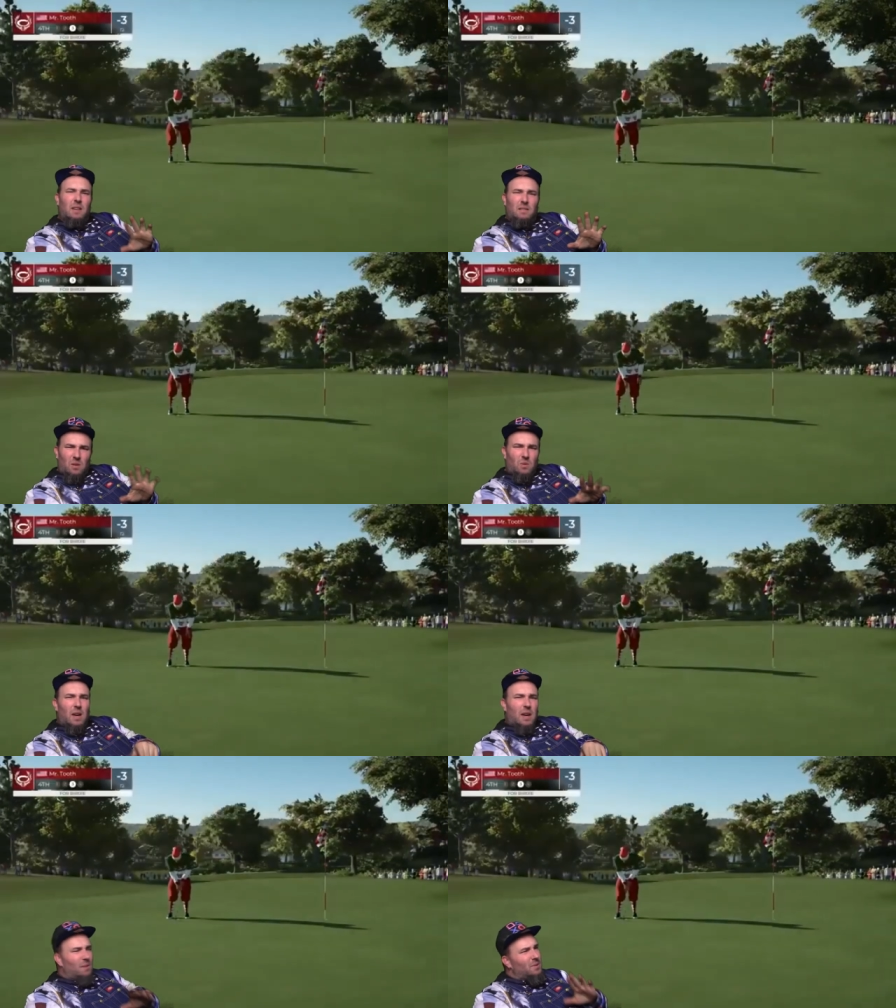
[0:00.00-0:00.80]
It did
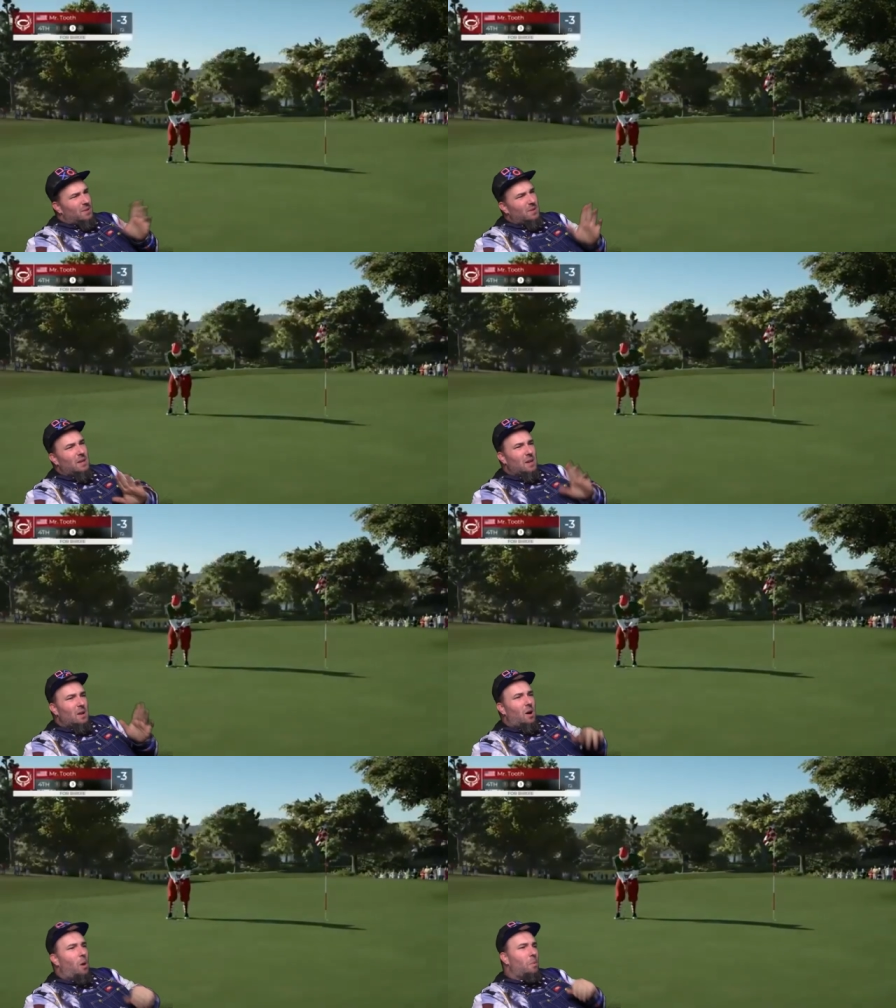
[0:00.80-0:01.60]
okay. I was
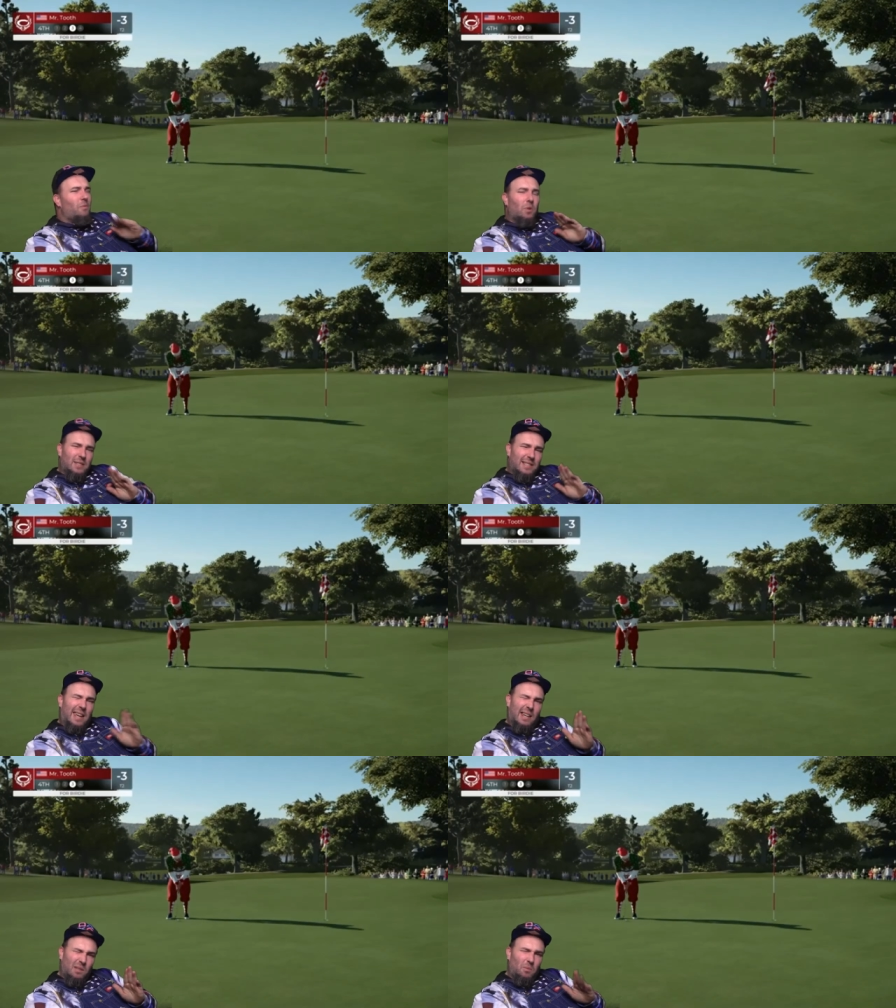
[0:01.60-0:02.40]
hoping for just a
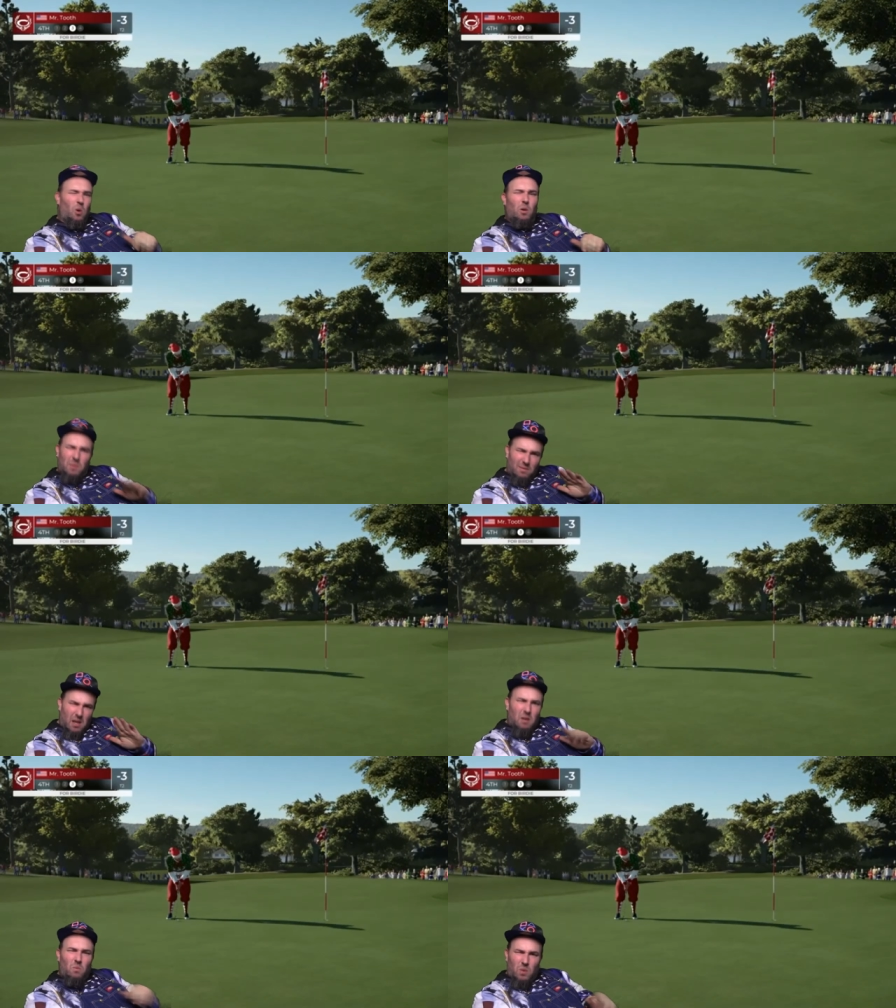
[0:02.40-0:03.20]
hair more, but
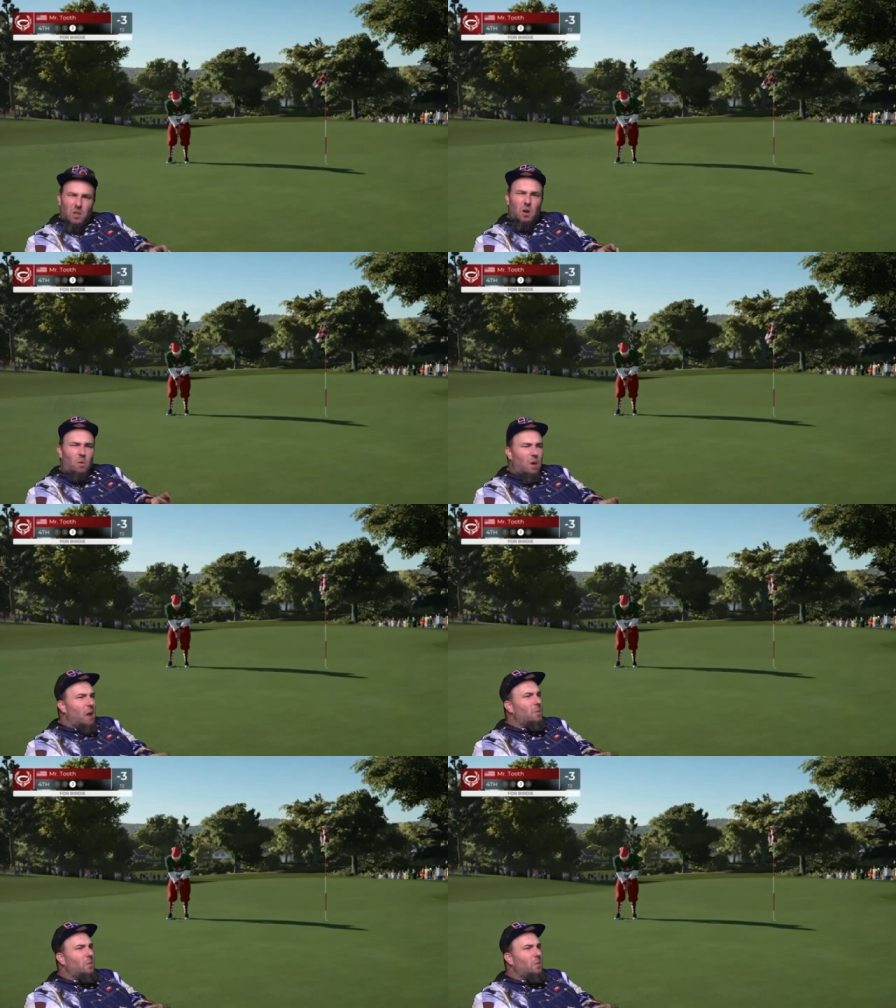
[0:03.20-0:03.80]
man, we did all right.